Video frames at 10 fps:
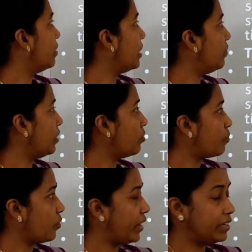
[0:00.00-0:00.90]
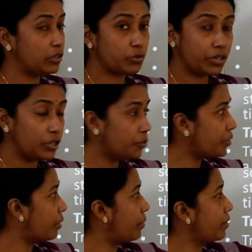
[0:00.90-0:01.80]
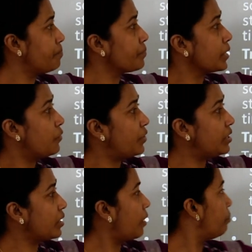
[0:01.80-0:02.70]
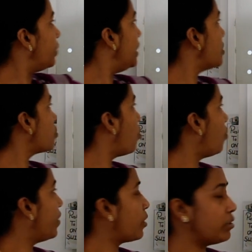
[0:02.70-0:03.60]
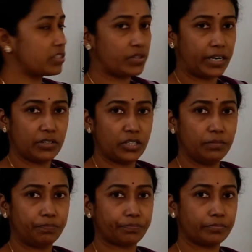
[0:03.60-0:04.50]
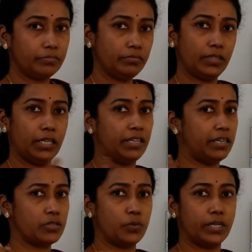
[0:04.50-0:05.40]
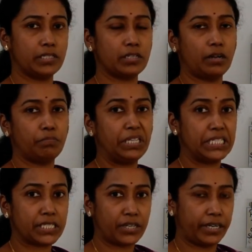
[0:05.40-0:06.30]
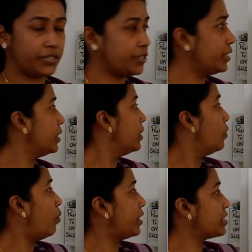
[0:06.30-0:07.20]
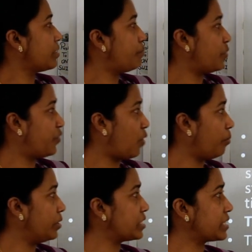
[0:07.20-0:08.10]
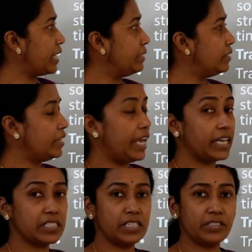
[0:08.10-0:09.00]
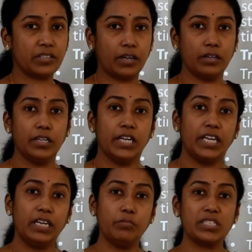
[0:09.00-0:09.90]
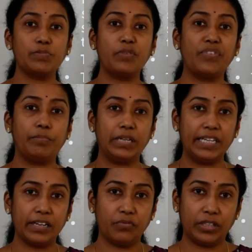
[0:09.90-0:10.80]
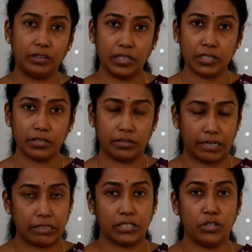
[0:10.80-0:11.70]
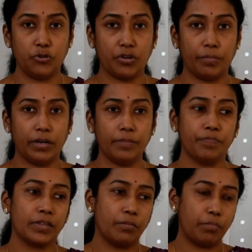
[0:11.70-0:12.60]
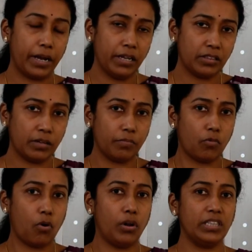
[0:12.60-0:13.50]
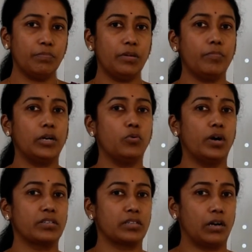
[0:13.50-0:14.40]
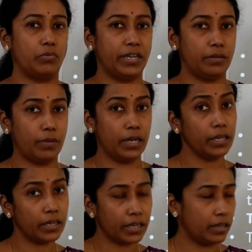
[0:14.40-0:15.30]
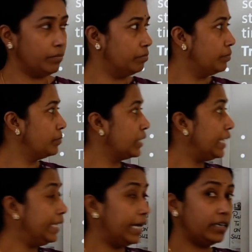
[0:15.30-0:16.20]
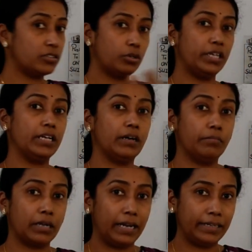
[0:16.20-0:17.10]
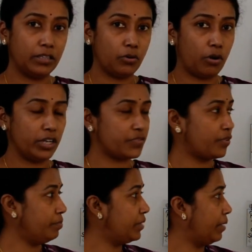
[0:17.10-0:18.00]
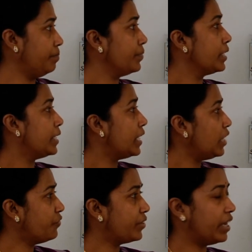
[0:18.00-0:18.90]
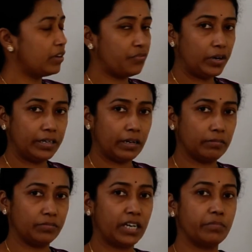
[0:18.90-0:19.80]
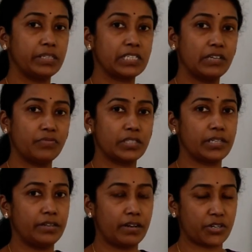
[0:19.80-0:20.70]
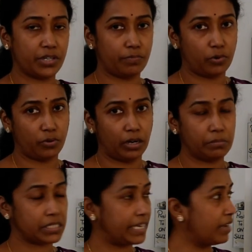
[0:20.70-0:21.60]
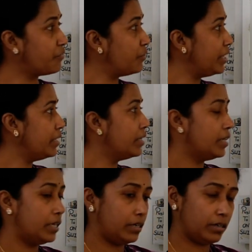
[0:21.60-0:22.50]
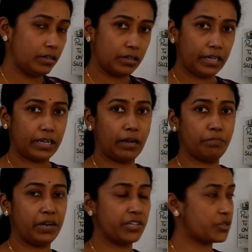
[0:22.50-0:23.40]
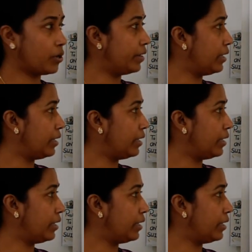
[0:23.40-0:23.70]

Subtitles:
given or provided to the newcomer with the company's overall strategy. That is, what is the company's strategy, what is the performance standard, etc. He must be familiar with this, that is a newcomer, by all the people who are surrounded by him. he gets or he collect the knowledge from them if carefully done. That means if this induction programs carefully accomplished or